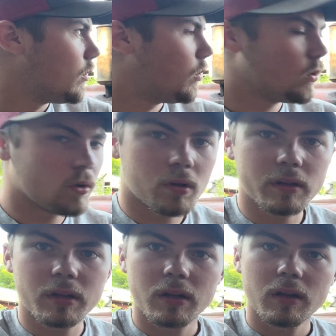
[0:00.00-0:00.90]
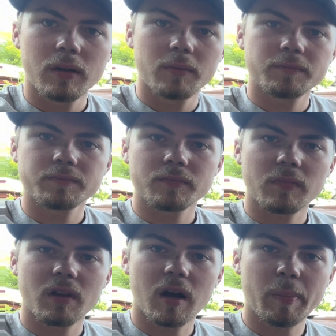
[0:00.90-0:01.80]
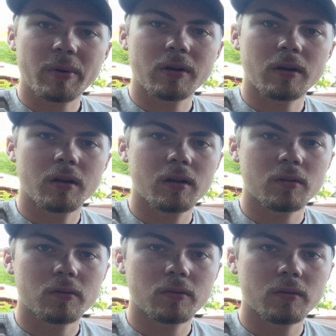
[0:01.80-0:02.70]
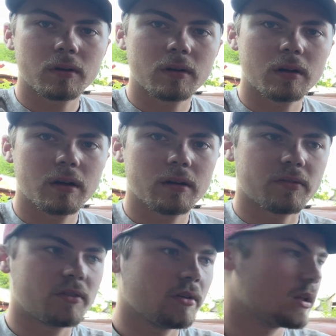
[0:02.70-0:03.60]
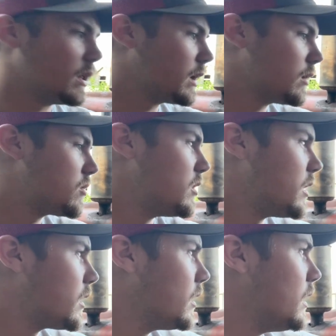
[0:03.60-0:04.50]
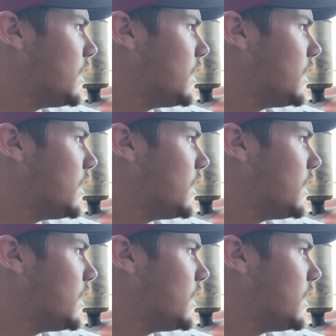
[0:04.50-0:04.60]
old upper steering linkage there,